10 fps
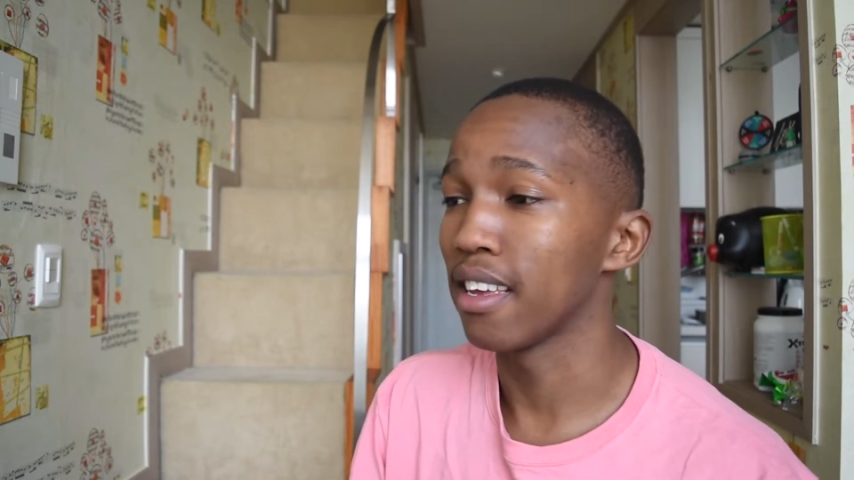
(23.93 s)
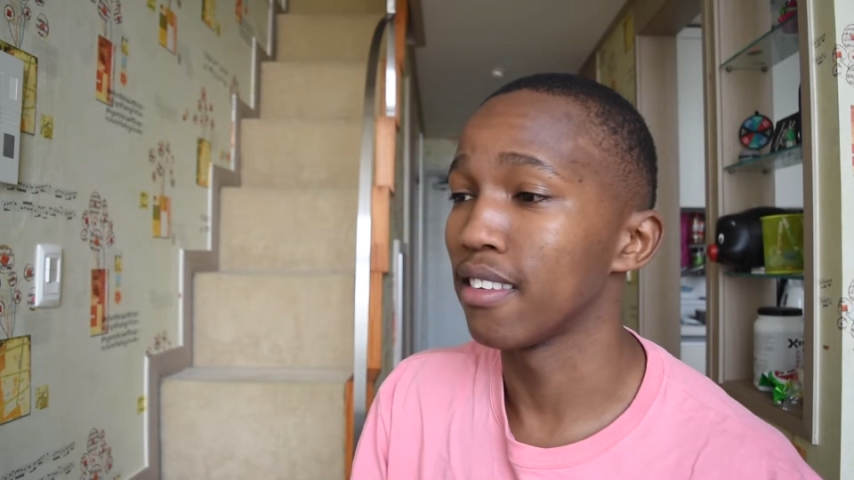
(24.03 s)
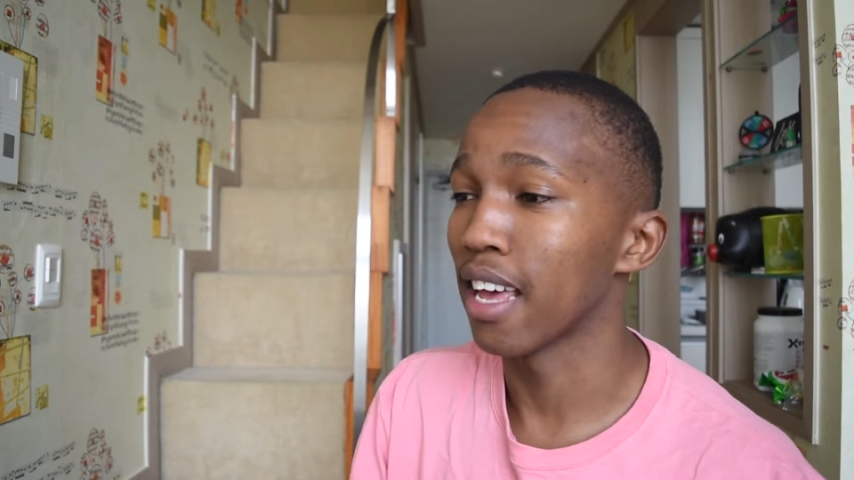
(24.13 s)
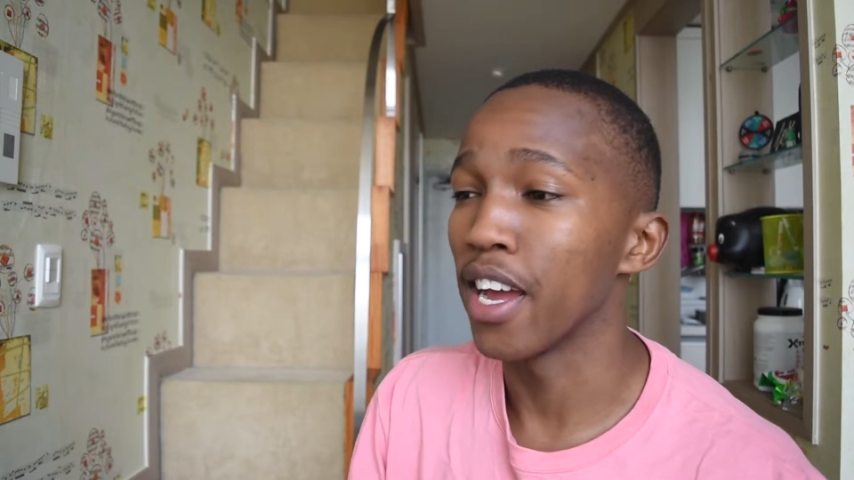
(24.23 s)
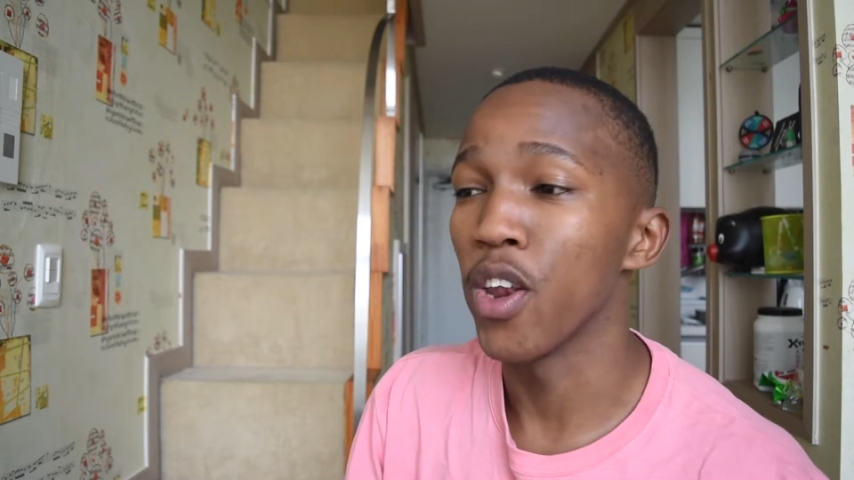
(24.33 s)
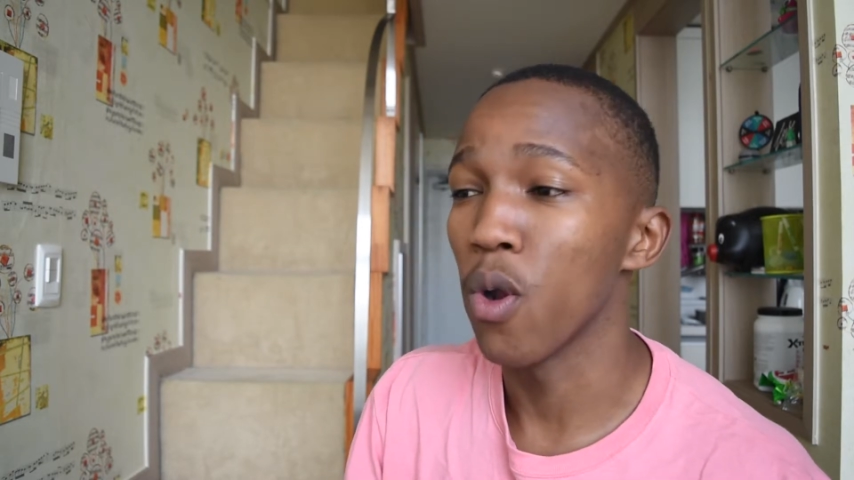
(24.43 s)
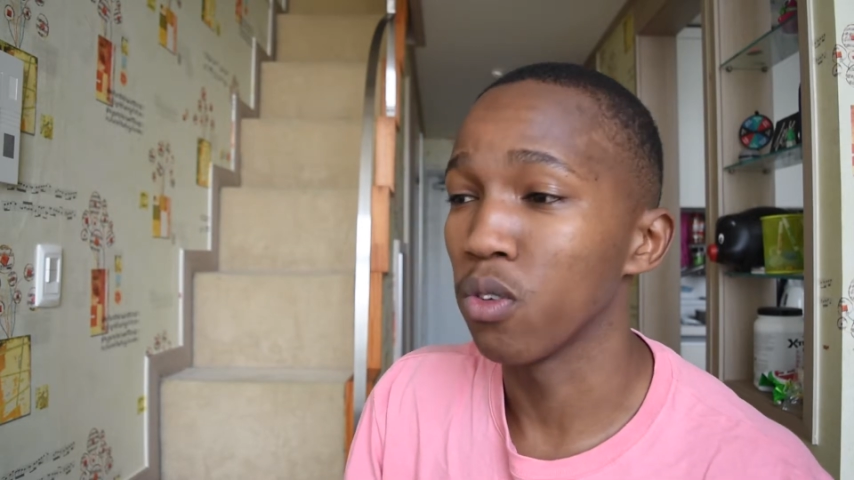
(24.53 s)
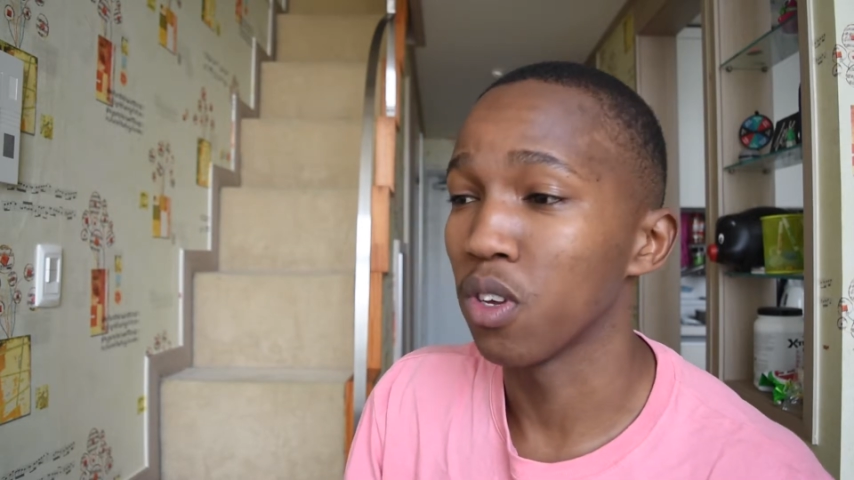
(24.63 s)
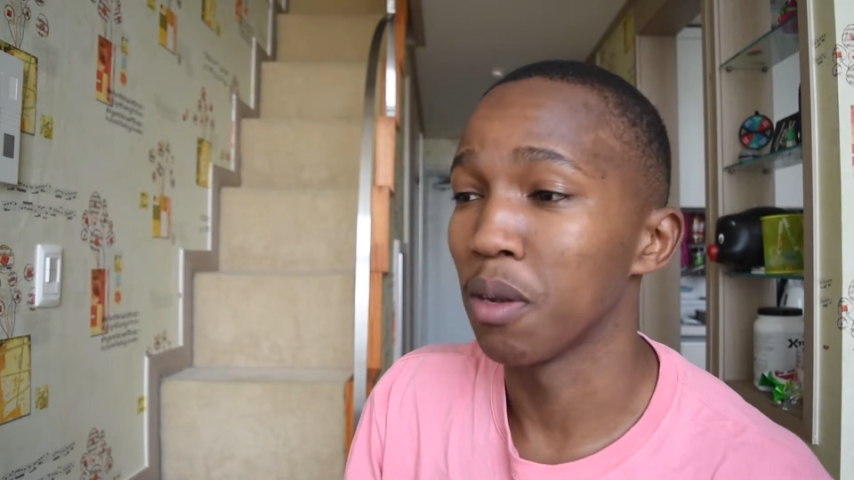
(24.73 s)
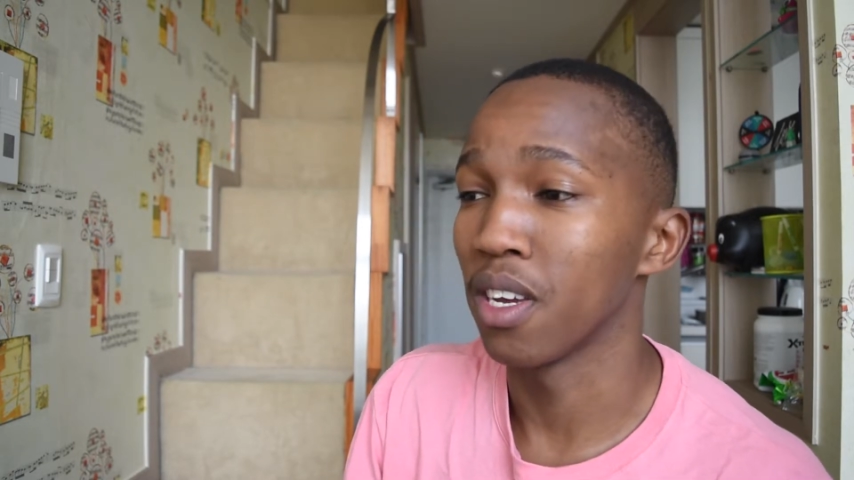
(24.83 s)
is I know
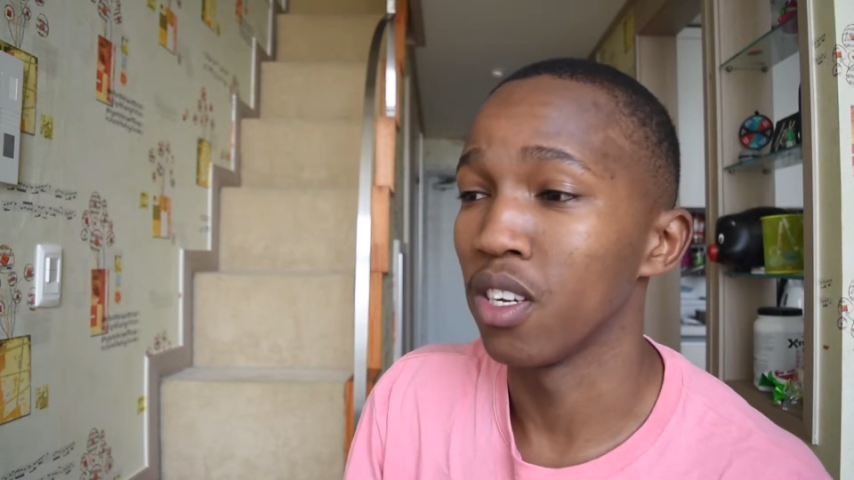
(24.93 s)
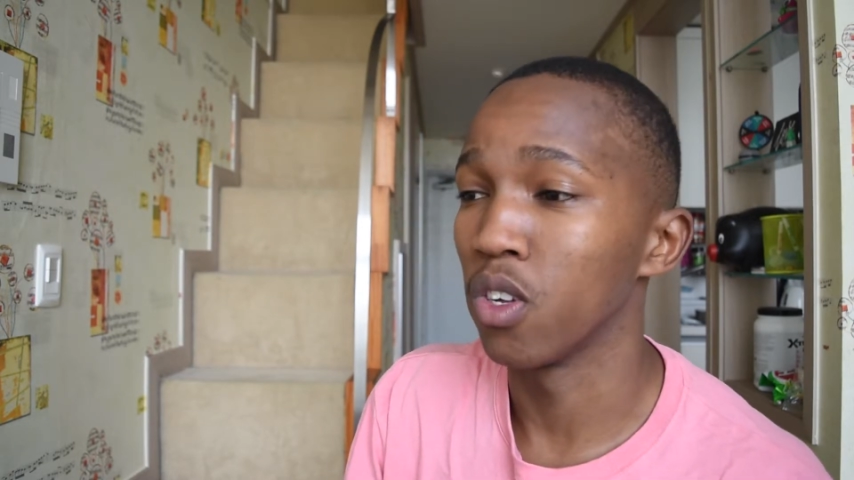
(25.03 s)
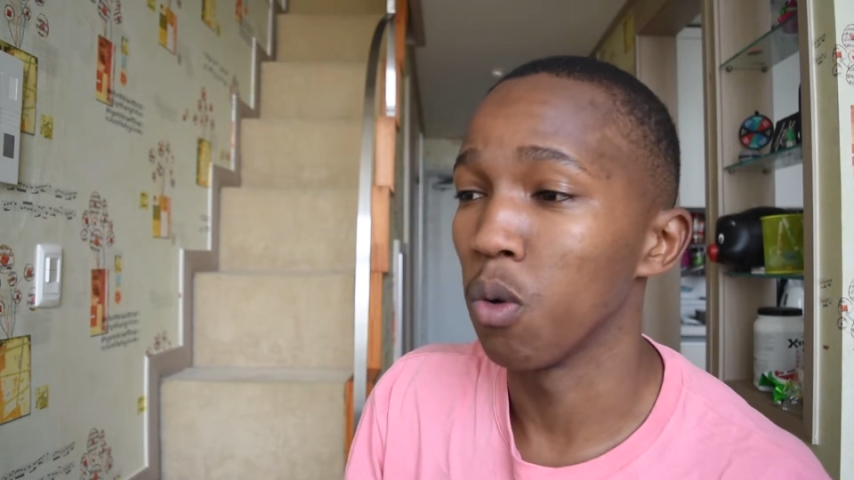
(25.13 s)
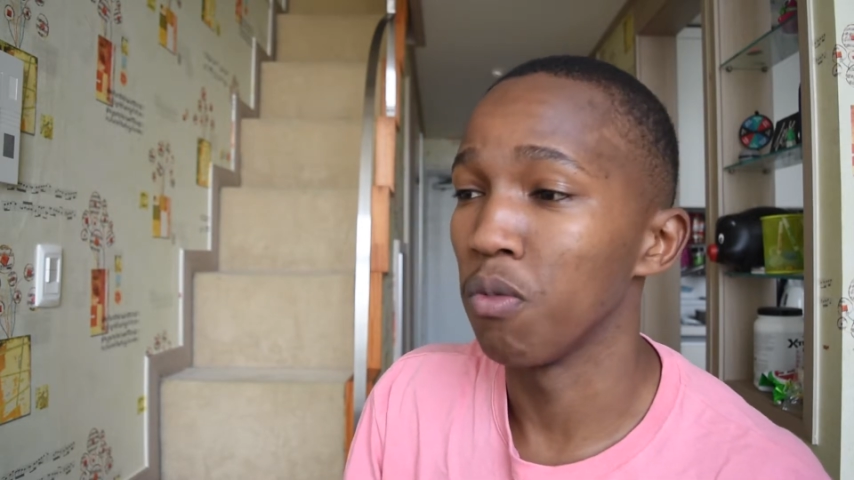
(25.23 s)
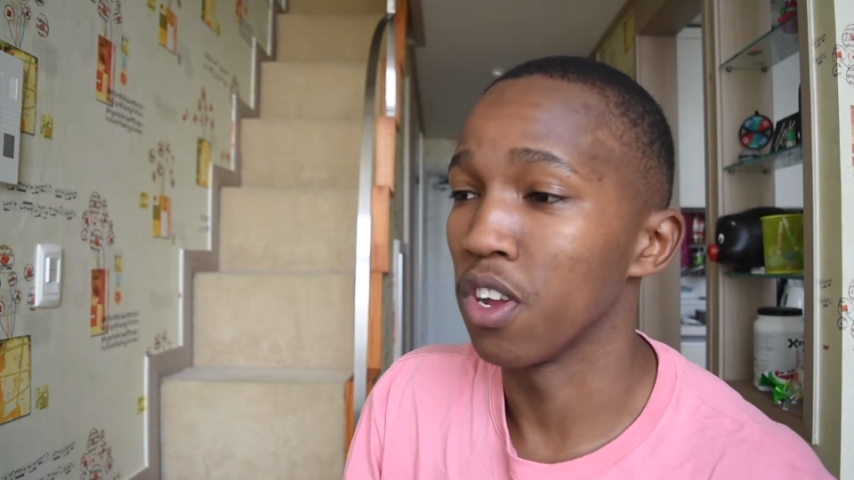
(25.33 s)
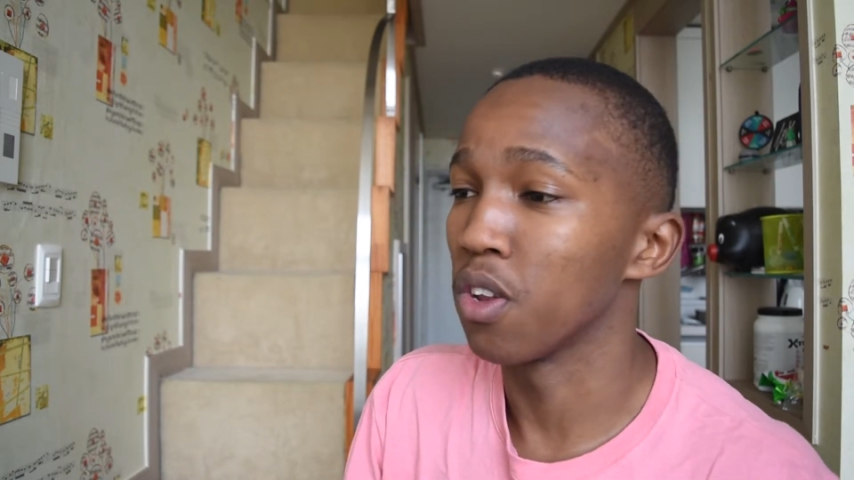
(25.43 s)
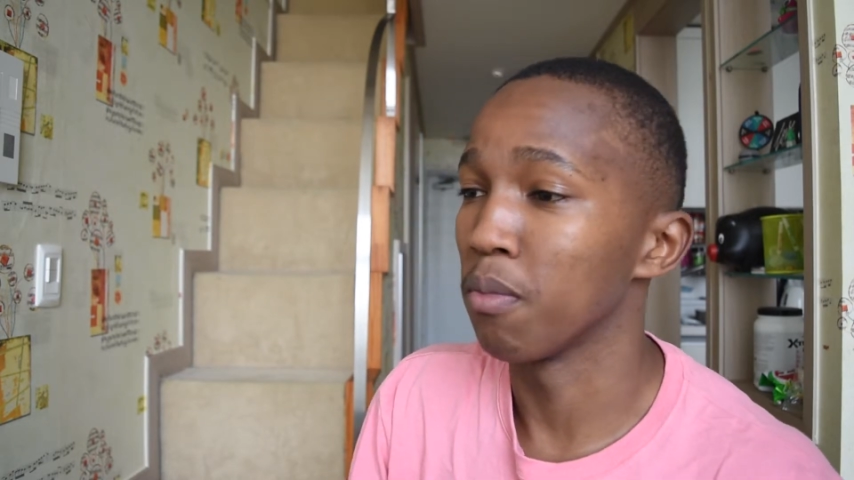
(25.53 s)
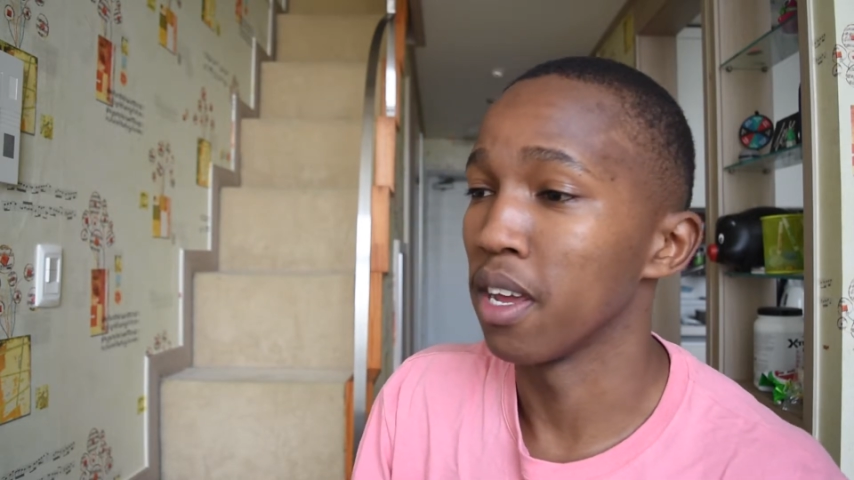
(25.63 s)
it's gonna be a dope video,